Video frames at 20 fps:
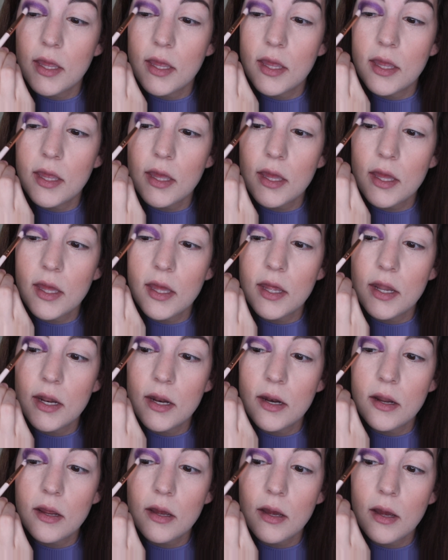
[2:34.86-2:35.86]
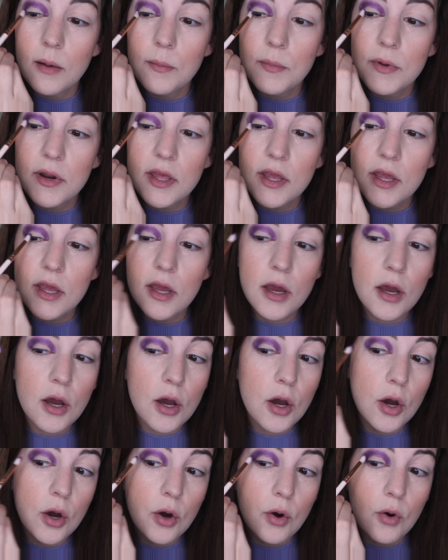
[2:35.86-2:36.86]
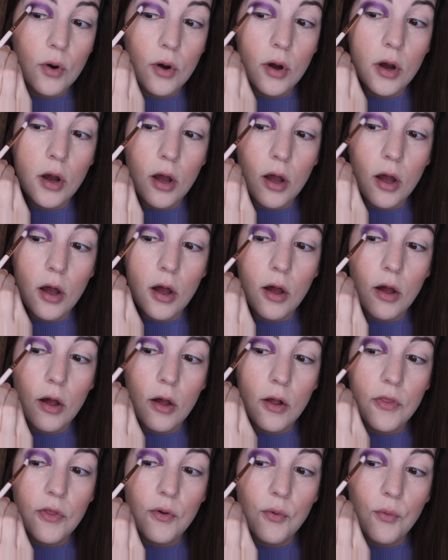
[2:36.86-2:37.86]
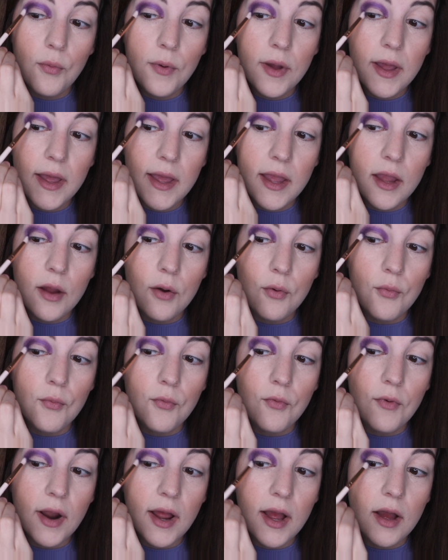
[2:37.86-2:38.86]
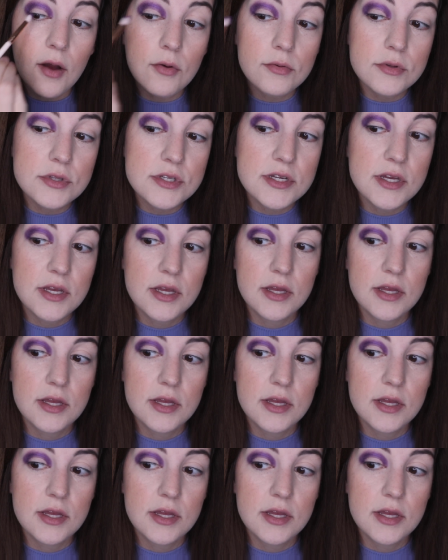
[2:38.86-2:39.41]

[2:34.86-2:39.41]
Again, I'm going to go all the way around.